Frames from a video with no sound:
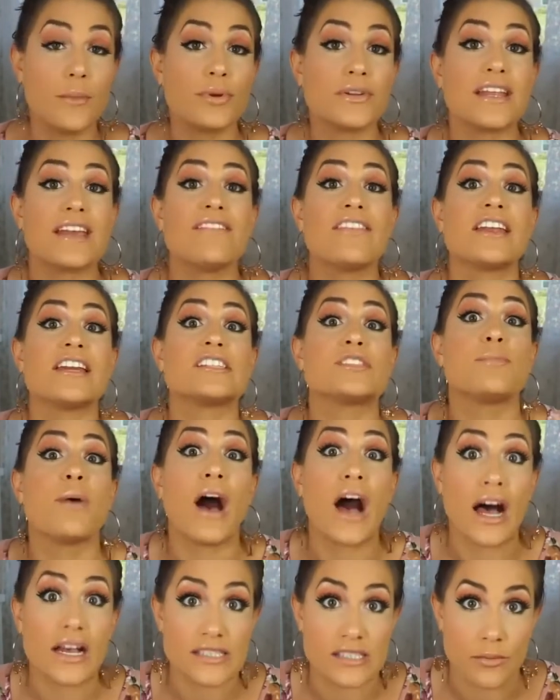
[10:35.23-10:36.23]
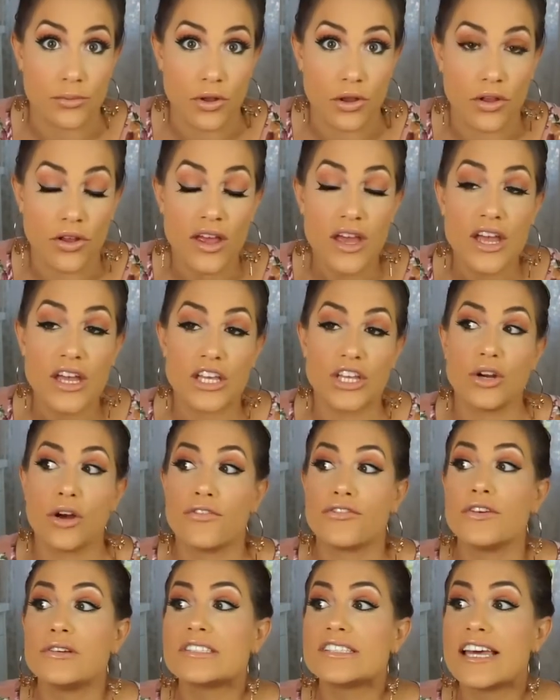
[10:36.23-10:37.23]
Believe that it's possible.
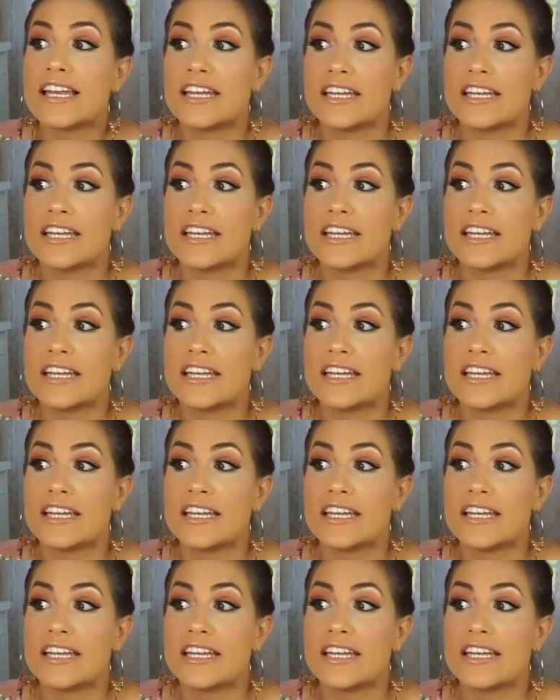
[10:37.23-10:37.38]
If you set